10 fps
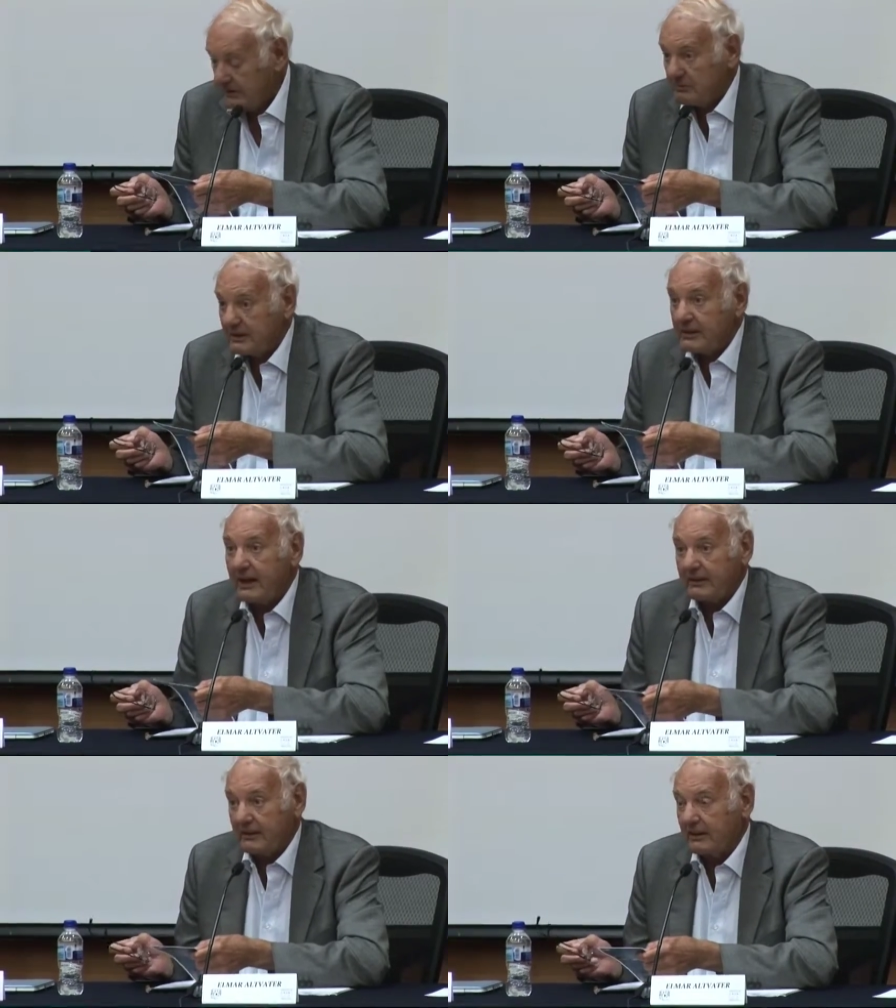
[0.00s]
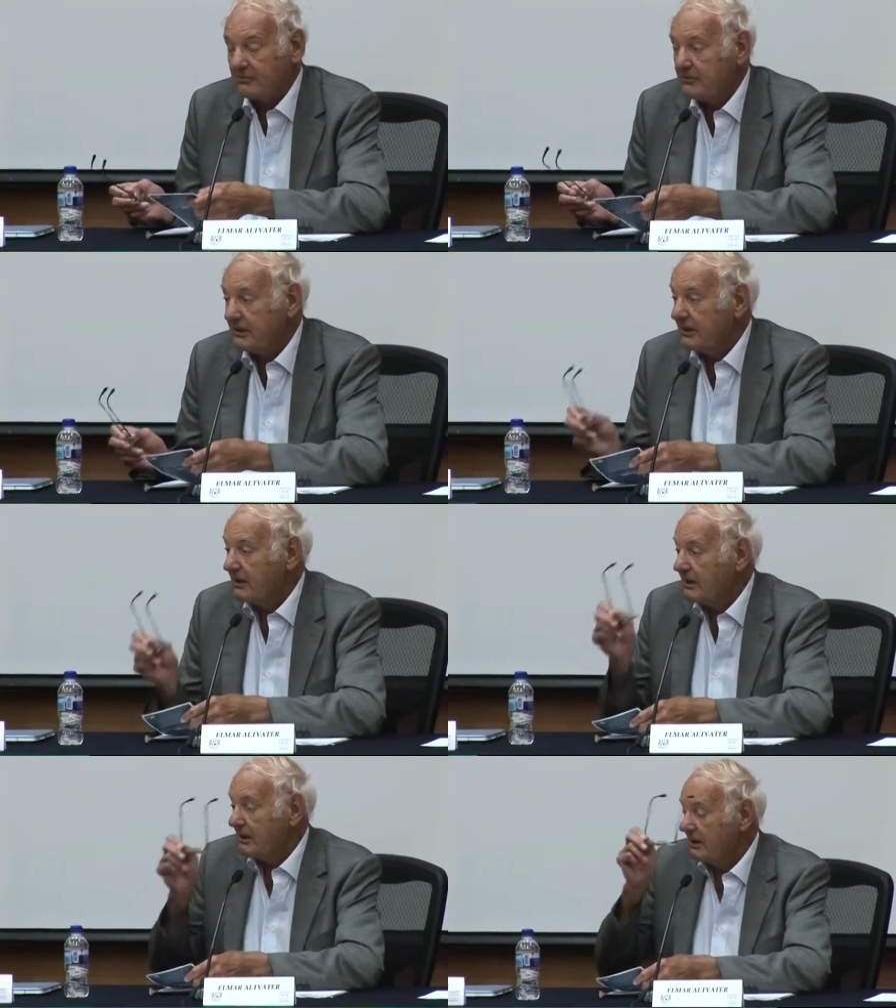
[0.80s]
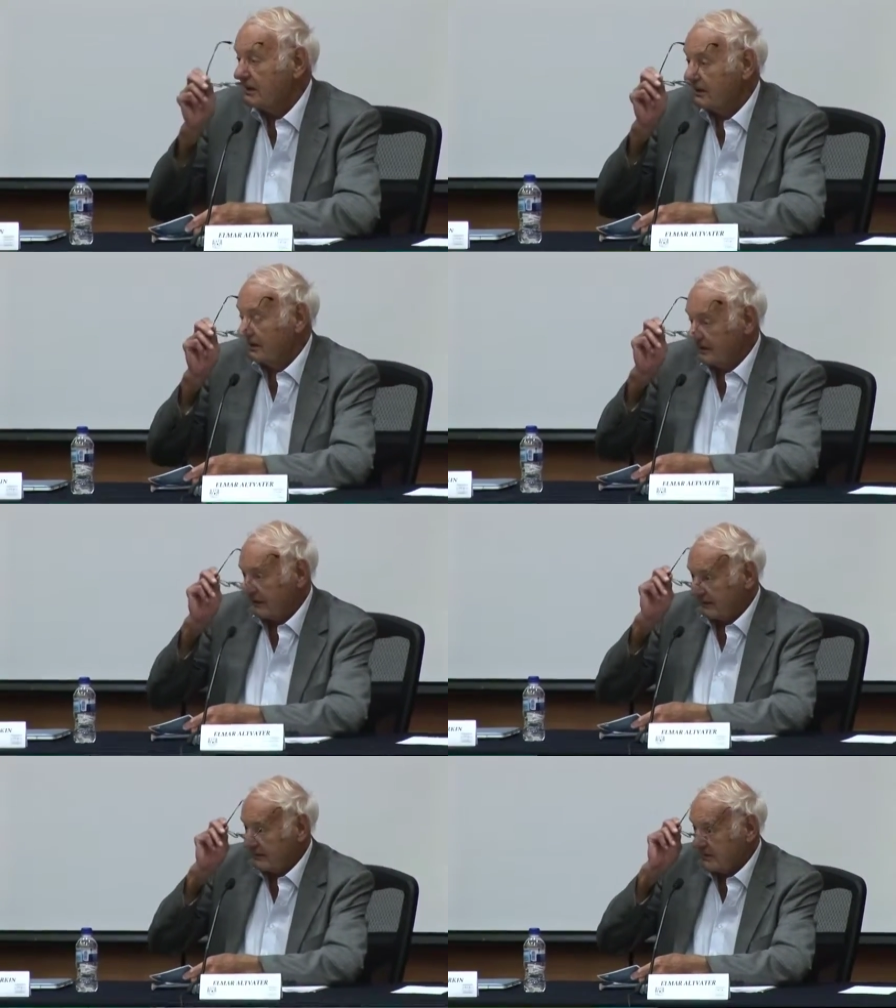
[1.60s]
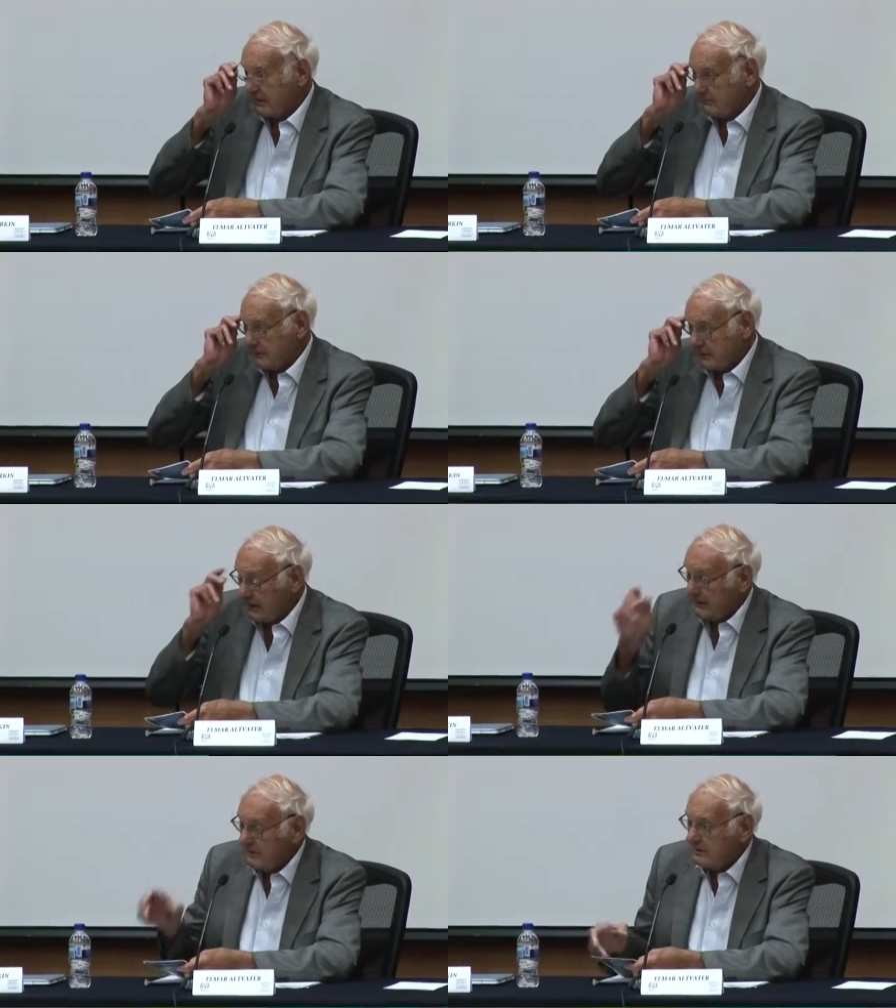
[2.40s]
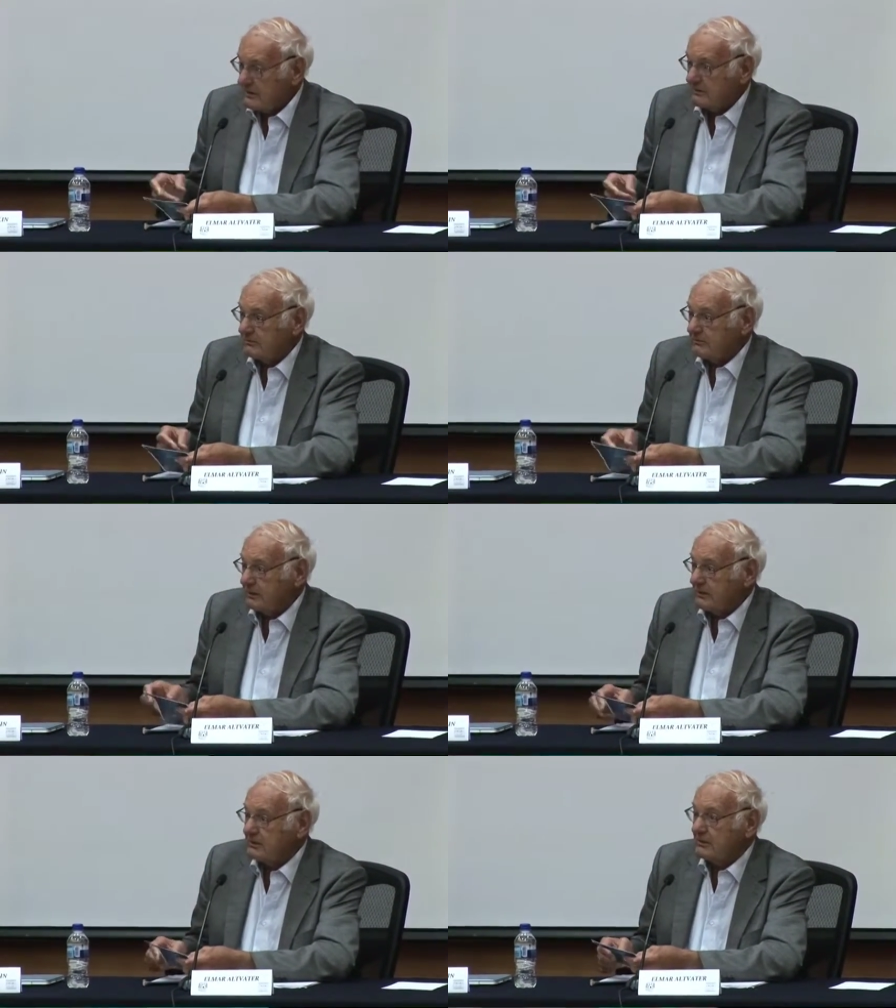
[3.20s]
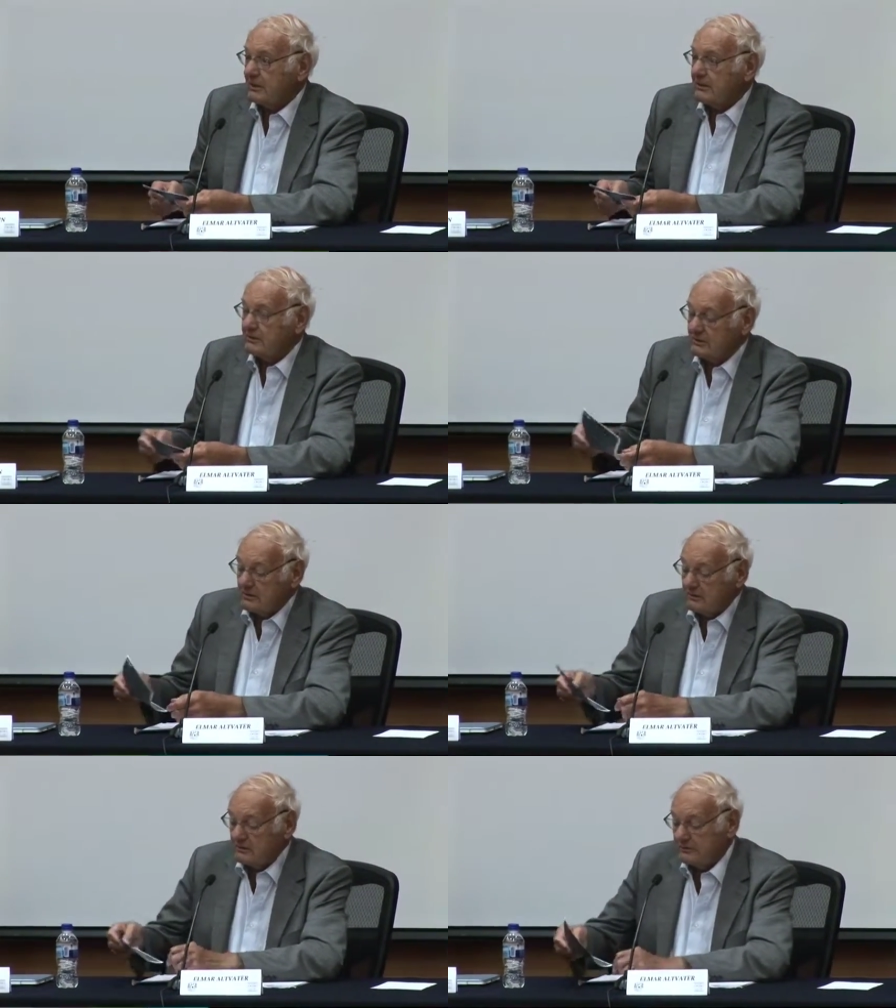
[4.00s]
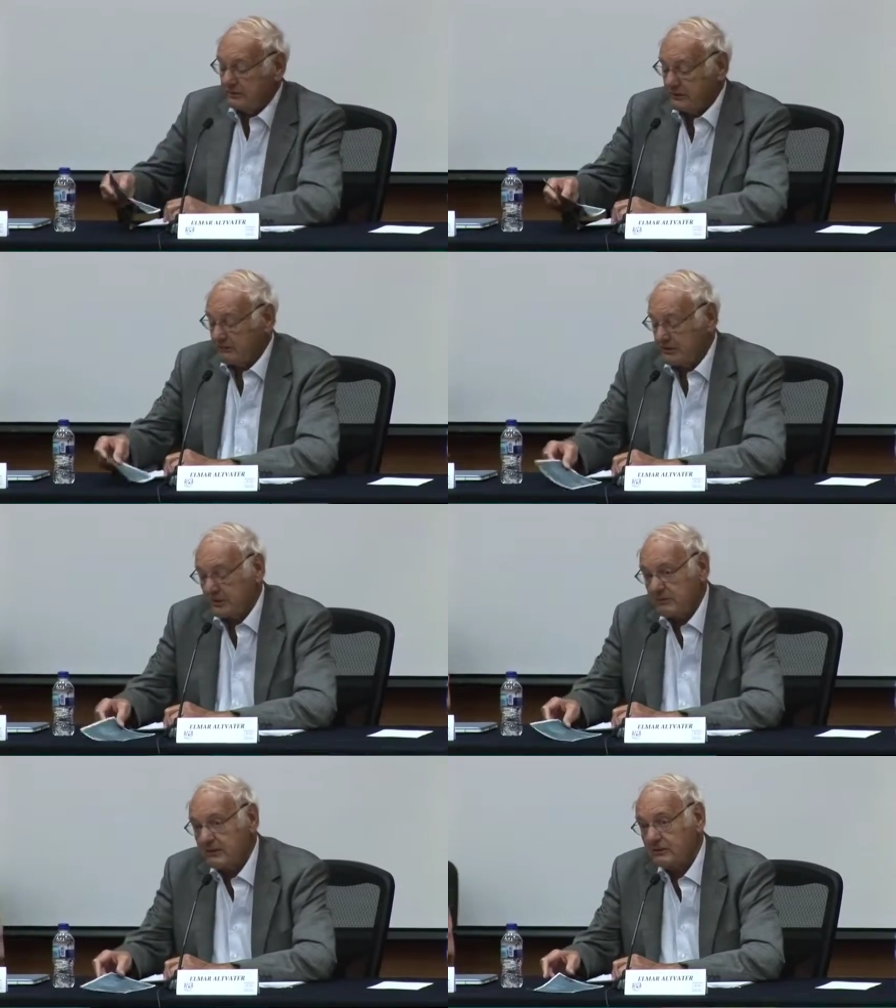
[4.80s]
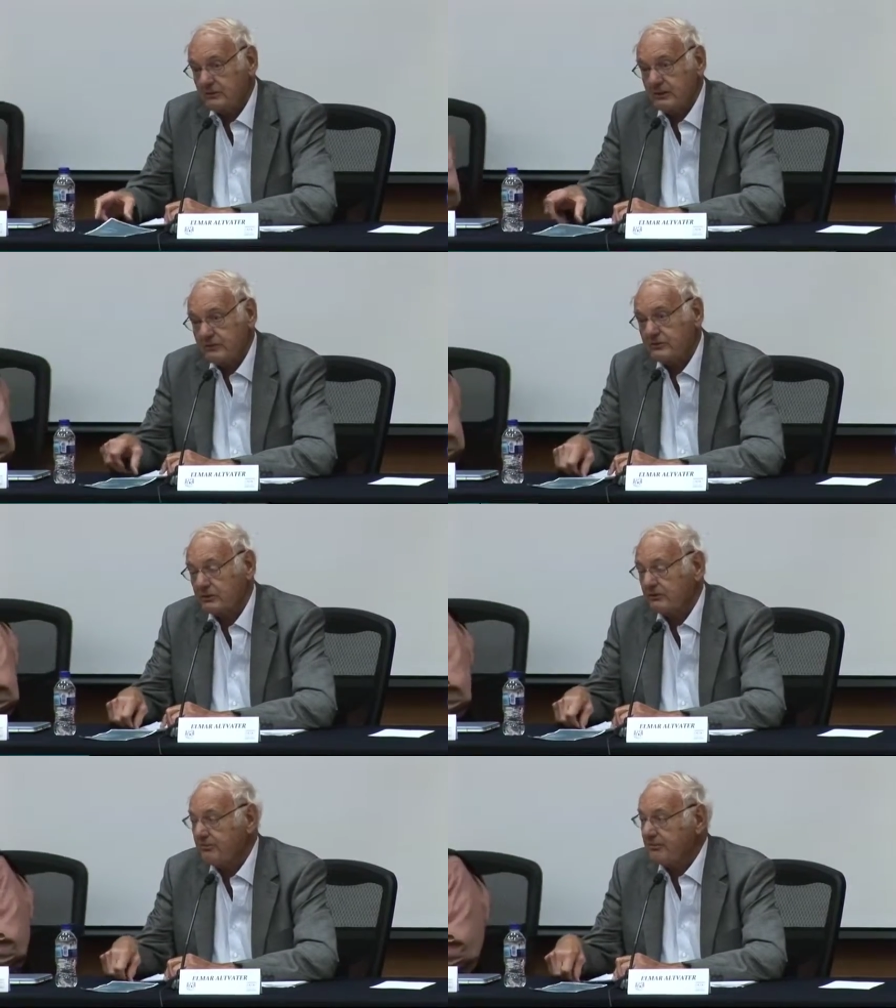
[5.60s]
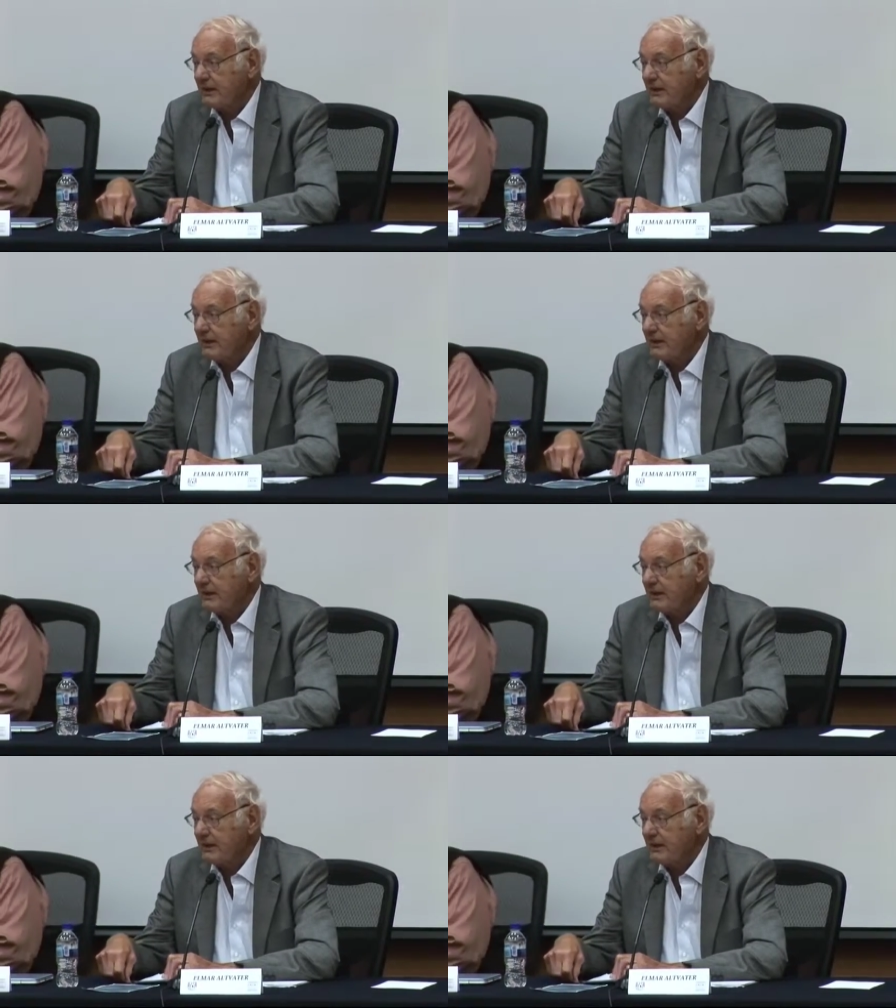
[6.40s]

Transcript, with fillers: del mañana. Uh, and that brings a big and uh, very fundamental question